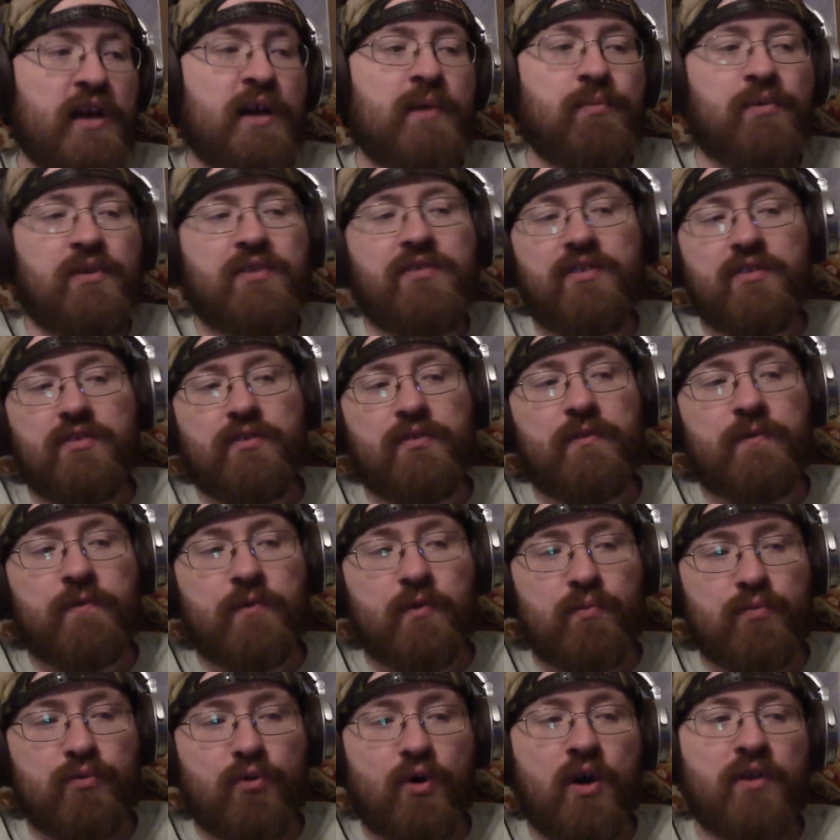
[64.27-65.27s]
And plus, this is
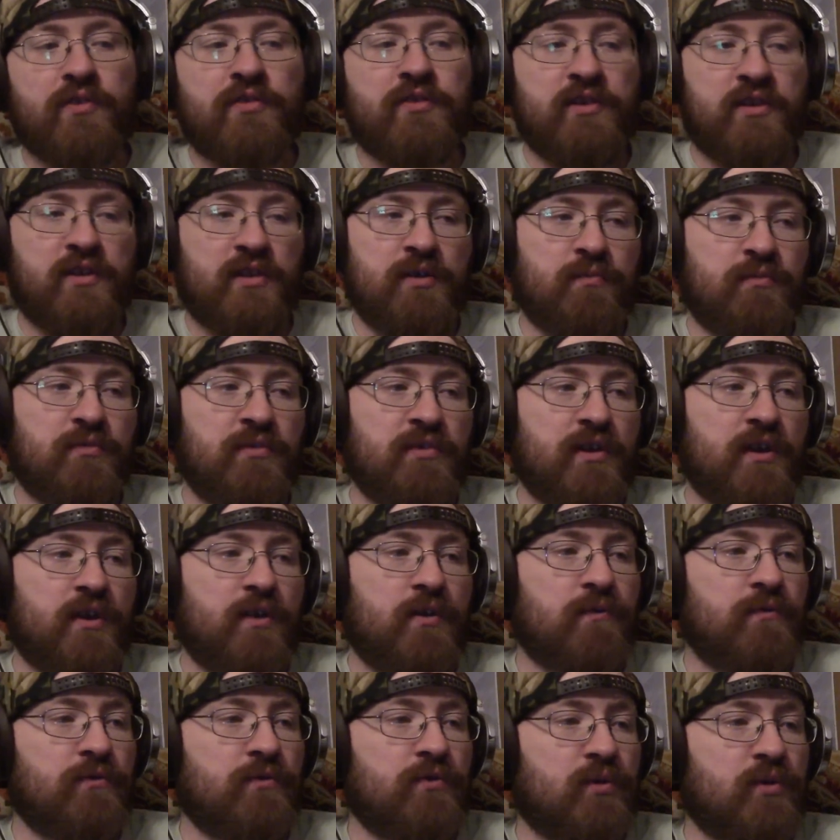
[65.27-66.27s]
for Bronson
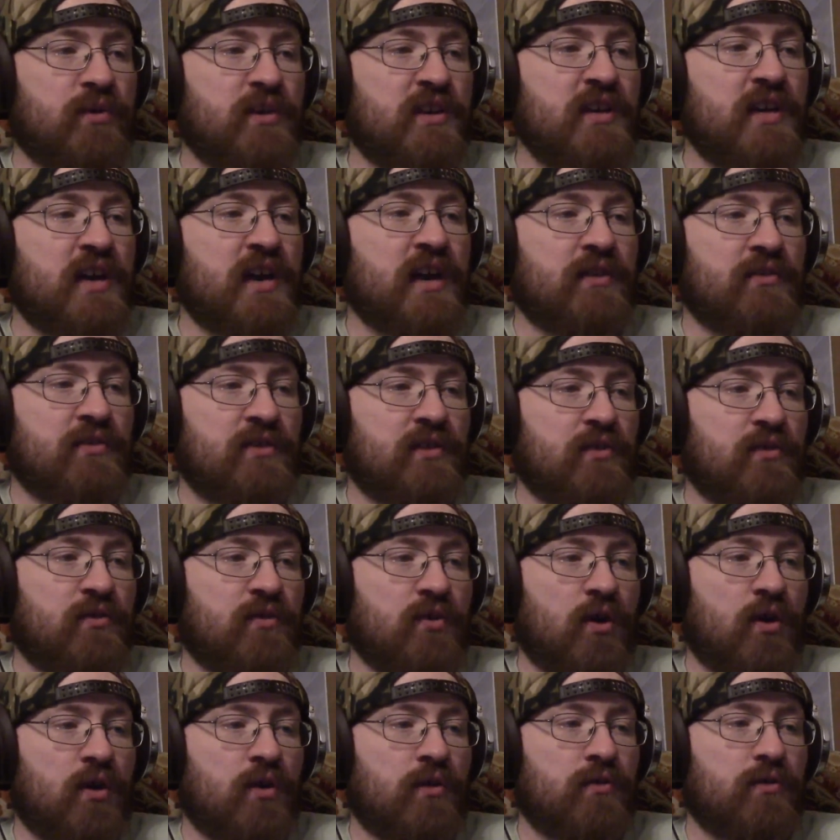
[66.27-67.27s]
himself, so he has these
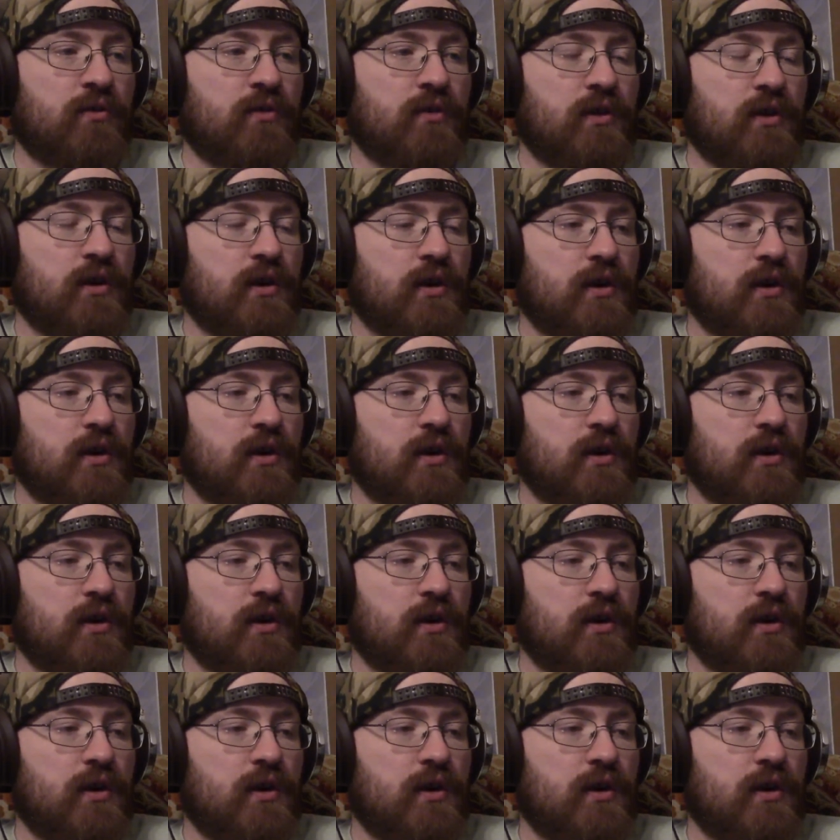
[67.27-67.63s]
songs.